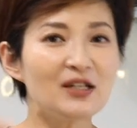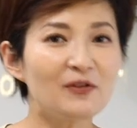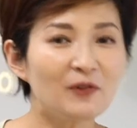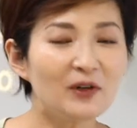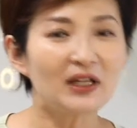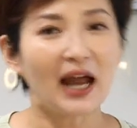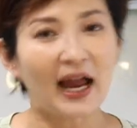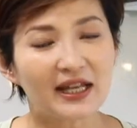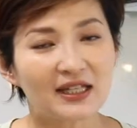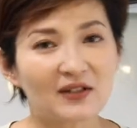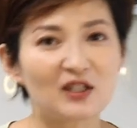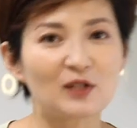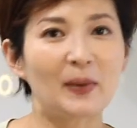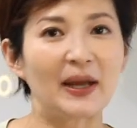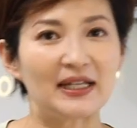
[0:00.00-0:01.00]
different kinds of
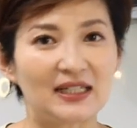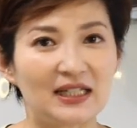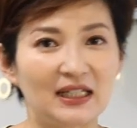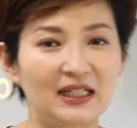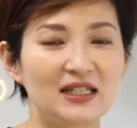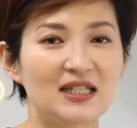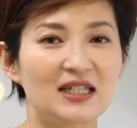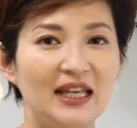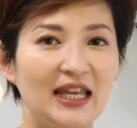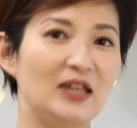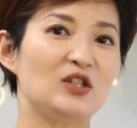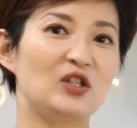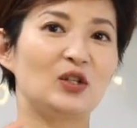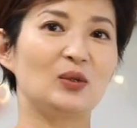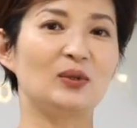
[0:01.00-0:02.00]
spiciness
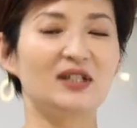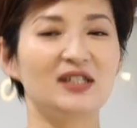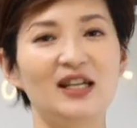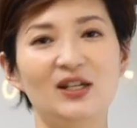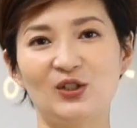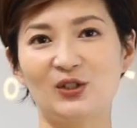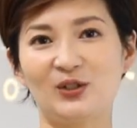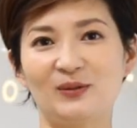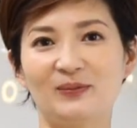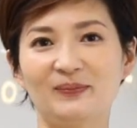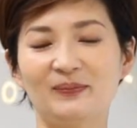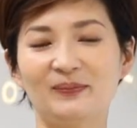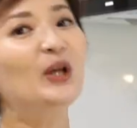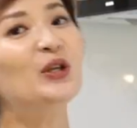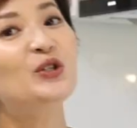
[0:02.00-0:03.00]
into the dish.
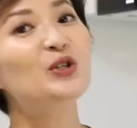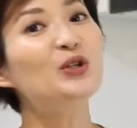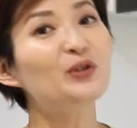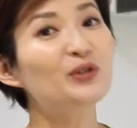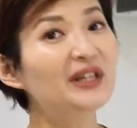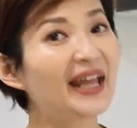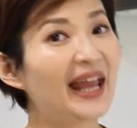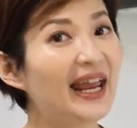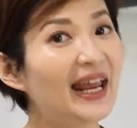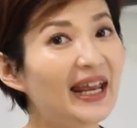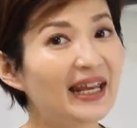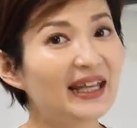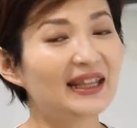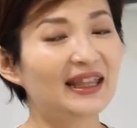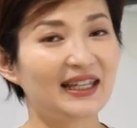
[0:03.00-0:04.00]
To
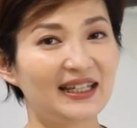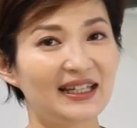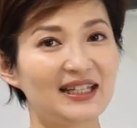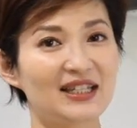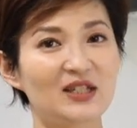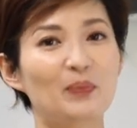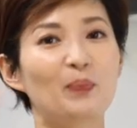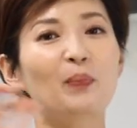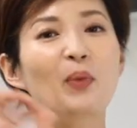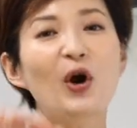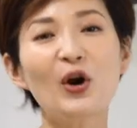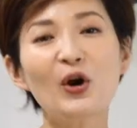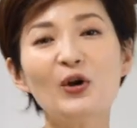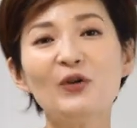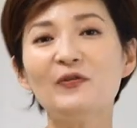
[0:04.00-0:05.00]
create this
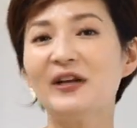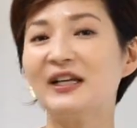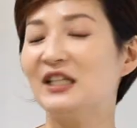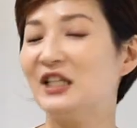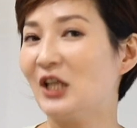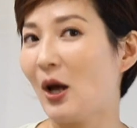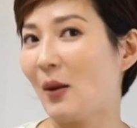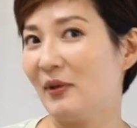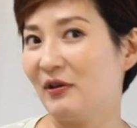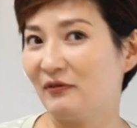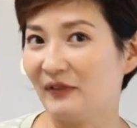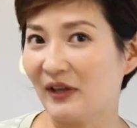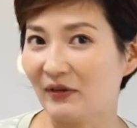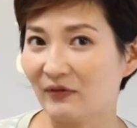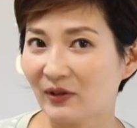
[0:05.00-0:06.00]
perfect numbing
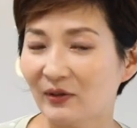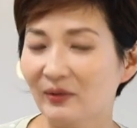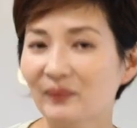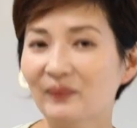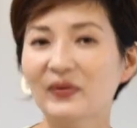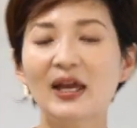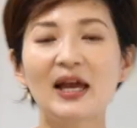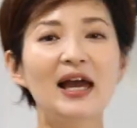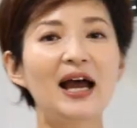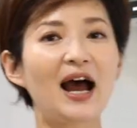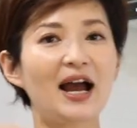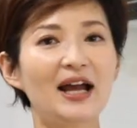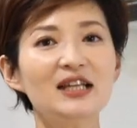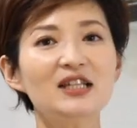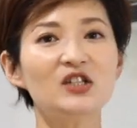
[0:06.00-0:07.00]
flavor,
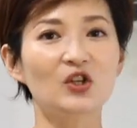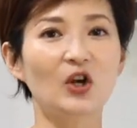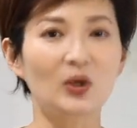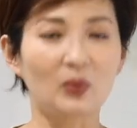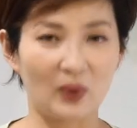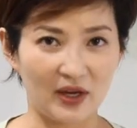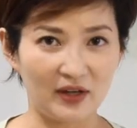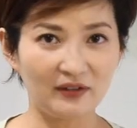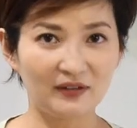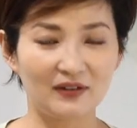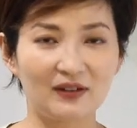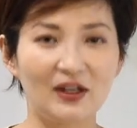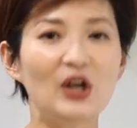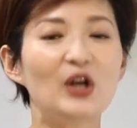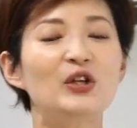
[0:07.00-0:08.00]
I start with
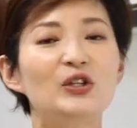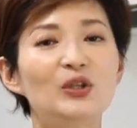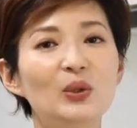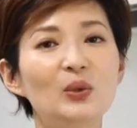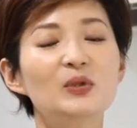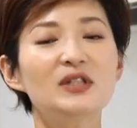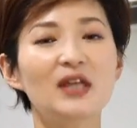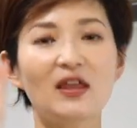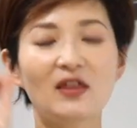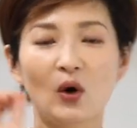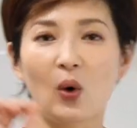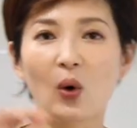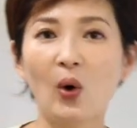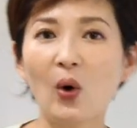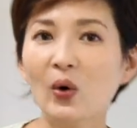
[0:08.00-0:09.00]
using the
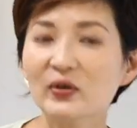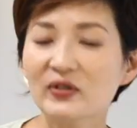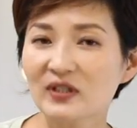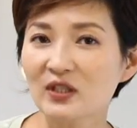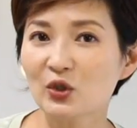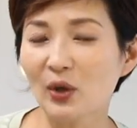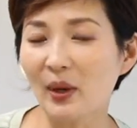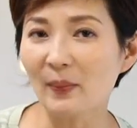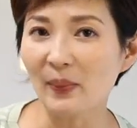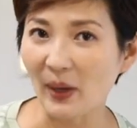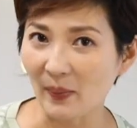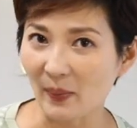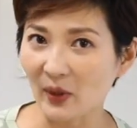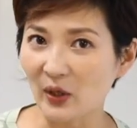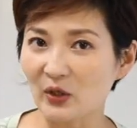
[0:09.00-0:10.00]
whole Szechuan
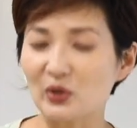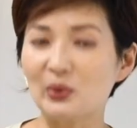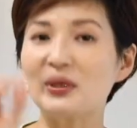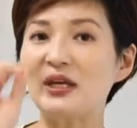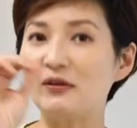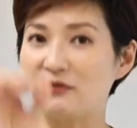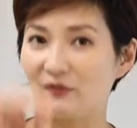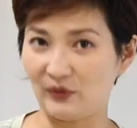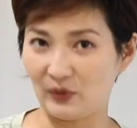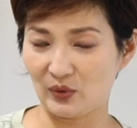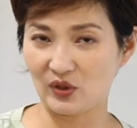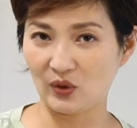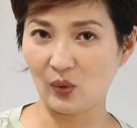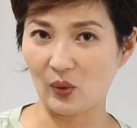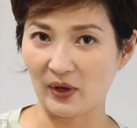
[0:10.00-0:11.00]
pepper to infuse
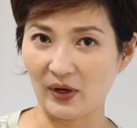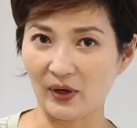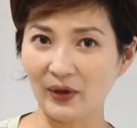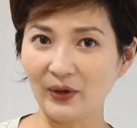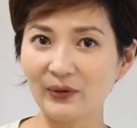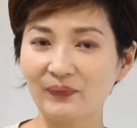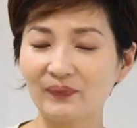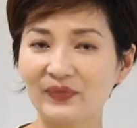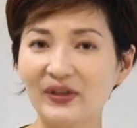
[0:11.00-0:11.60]
the oil,